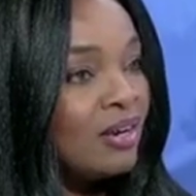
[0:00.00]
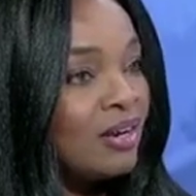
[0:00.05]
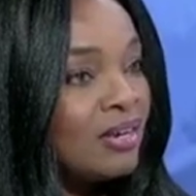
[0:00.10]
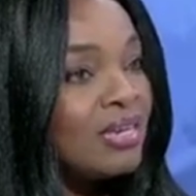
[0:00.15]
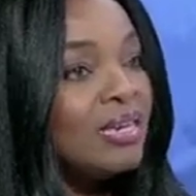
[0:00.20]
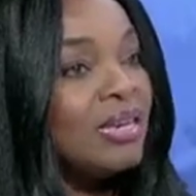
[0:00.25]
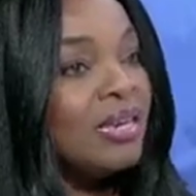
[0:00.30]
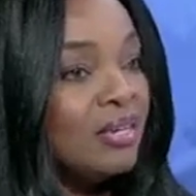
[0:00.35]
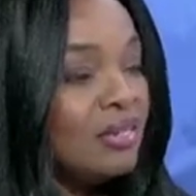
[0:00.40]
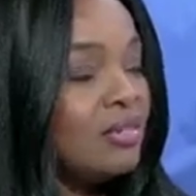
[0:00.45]

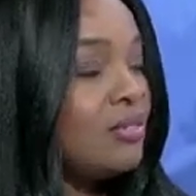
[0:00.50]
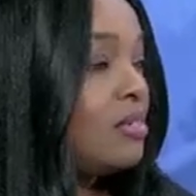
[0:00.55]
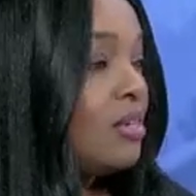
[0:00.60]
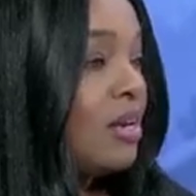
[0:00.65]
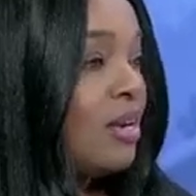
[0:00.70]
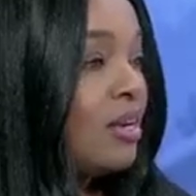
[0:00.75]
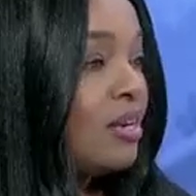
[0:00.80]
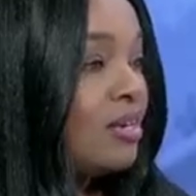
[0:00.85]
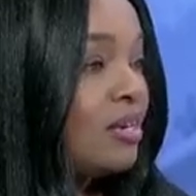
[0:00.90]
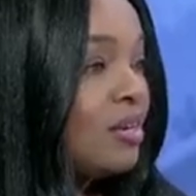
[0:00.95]
need,
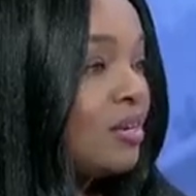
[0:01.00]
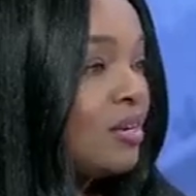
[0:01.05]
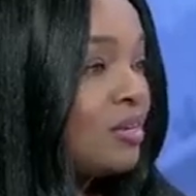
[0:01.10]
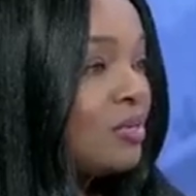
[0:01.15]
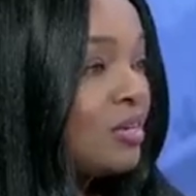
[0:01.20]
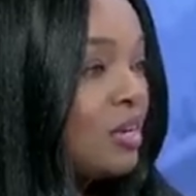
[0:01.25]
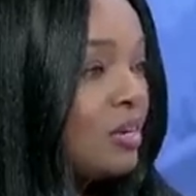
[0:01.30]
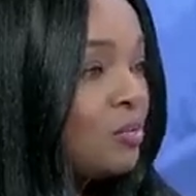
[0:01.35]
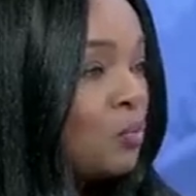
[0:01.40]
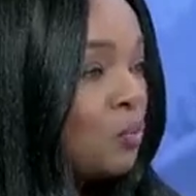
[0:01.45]

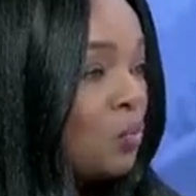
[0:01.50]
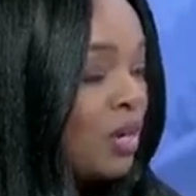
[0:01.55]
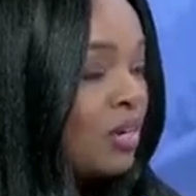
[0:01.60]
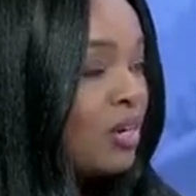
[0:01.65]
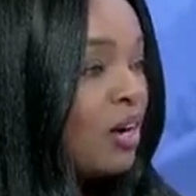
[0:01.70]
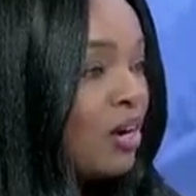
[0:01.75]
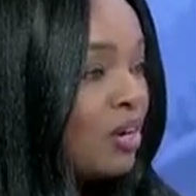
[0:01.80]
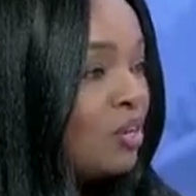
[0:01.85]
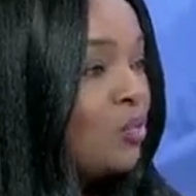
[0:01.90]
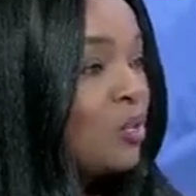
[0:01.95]
and
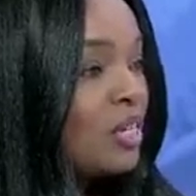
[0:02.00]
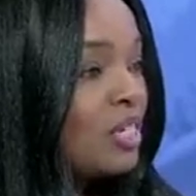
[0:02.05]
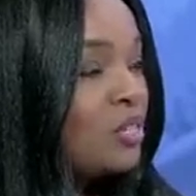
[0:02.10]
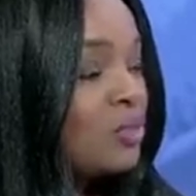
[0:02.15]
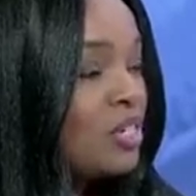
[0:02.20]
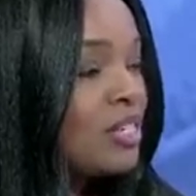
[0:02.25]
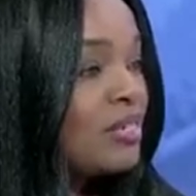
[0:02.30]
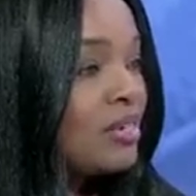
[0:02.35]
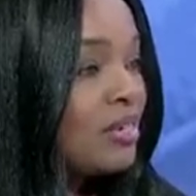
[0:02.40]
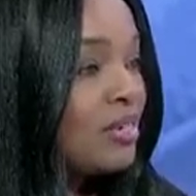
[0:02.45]
what are you
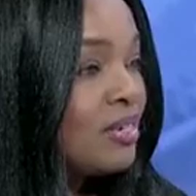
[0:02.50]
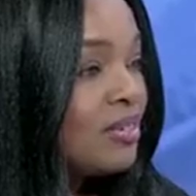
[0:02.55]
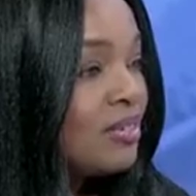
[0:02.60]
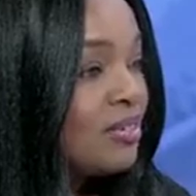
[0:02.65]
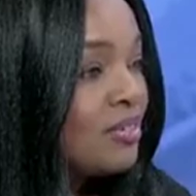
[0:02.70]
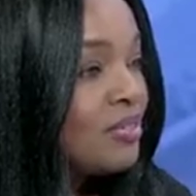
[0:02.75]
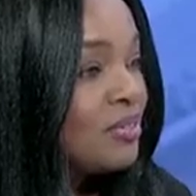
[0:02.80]
addressing?